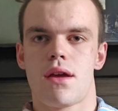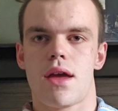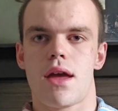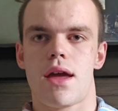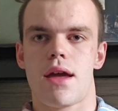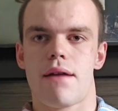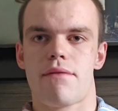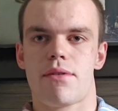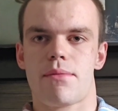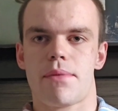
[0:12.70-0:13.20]

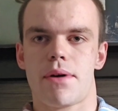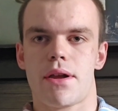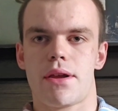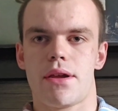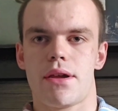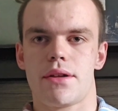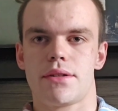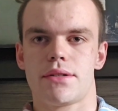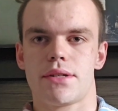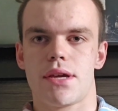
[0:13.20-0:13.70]
Hey
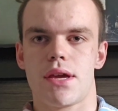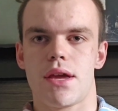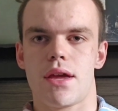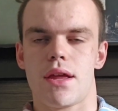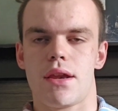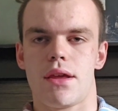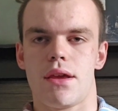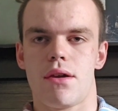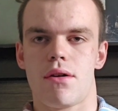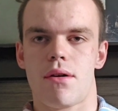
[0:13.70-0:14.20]
everybody, it's
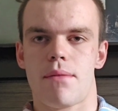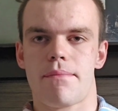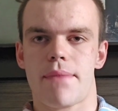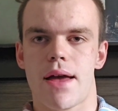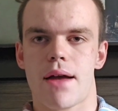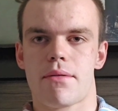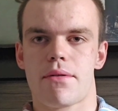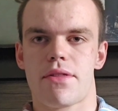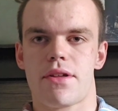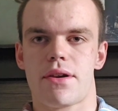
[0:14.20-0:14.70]
Keegan here. I'm
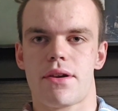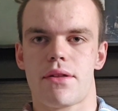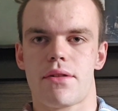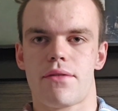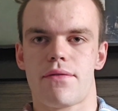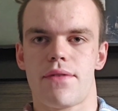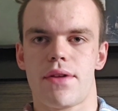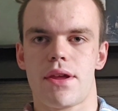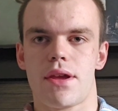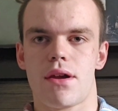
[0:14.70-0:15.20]
back with
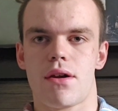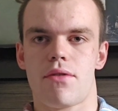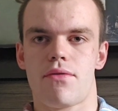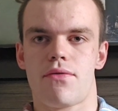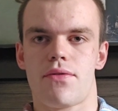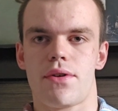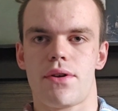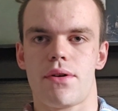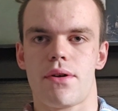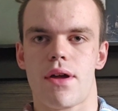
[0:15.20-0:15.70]
another video
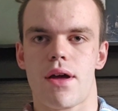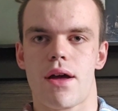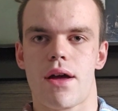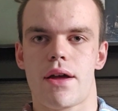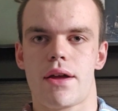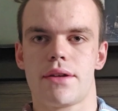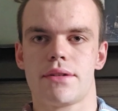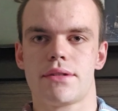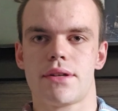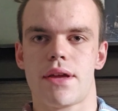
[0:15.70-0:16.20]
for you
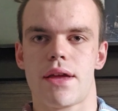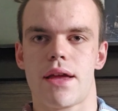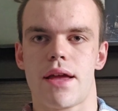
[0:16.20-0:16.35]
guys.